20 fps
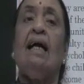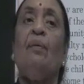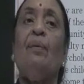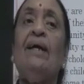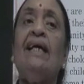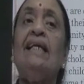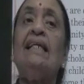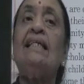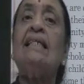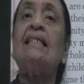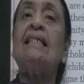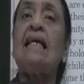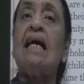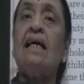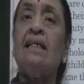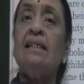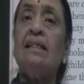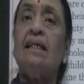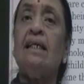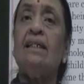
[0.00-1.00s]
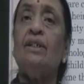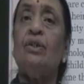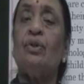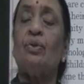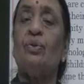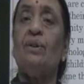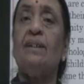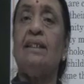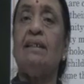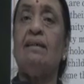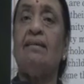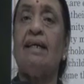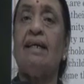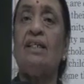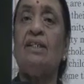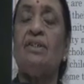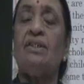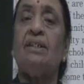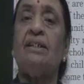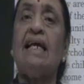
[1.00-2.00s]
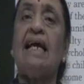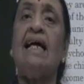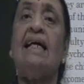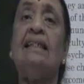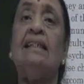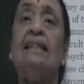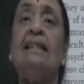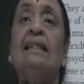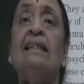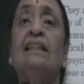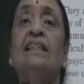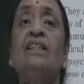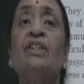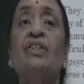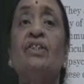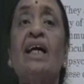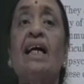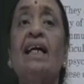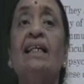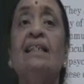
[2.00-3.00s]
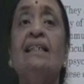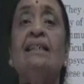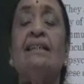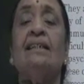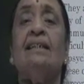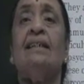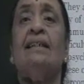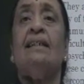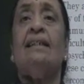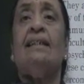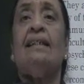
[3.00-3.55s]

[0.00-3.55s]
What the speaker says: where it is uncontrolled aggression and the child